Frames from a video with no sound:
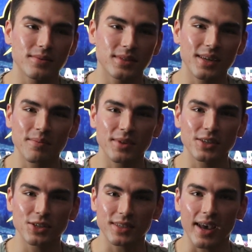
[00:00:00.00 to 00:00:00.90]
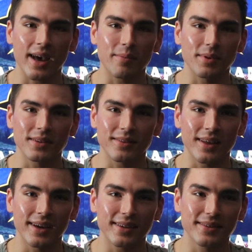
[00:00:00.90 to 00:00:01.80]
something just happened.
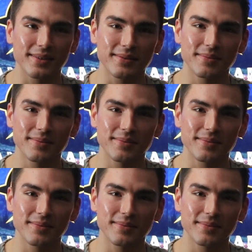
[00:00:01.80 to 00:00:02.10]
Like,